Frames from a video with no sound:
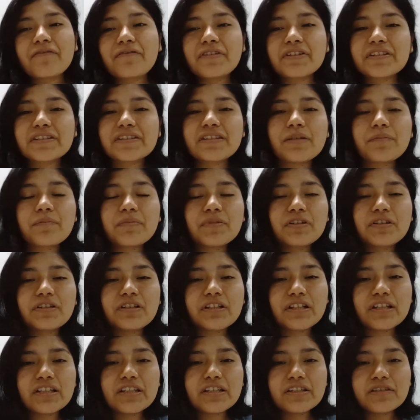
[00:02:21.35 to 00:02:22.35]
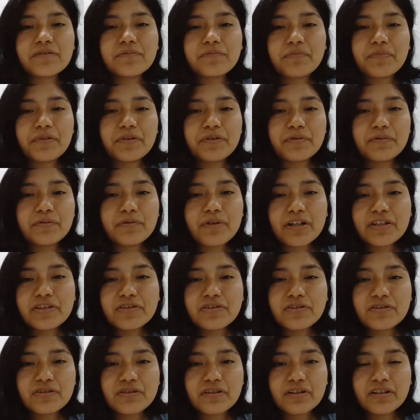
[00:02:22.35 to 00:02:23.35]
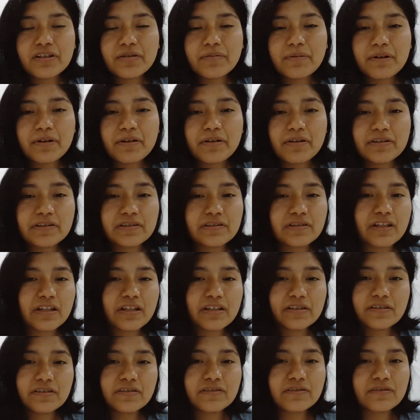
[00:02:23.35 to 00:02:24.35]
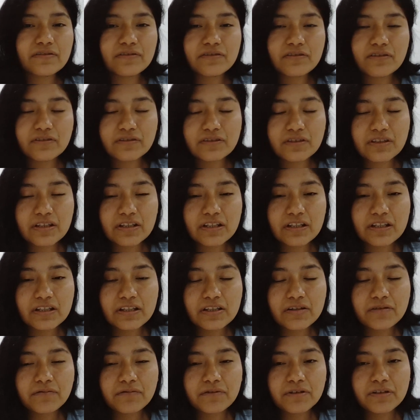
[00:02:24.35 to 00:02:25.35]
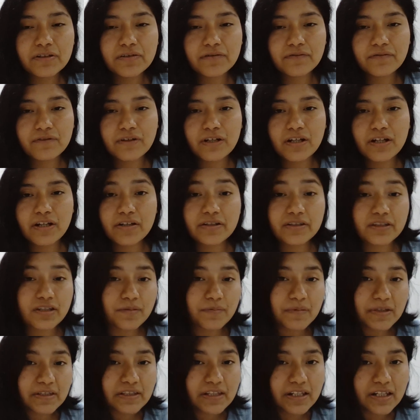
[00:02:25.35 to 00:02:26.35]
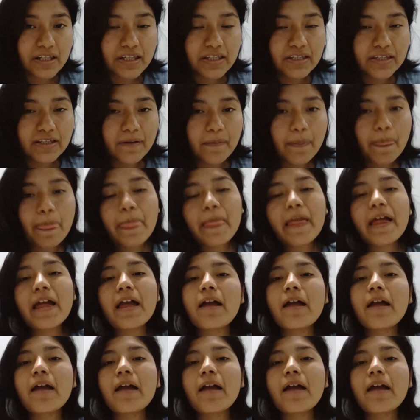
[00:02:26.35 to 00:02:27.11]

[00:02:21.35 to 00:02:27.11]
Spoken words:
For example, in Peru, I usually evaluate this toxicity with artemisinin.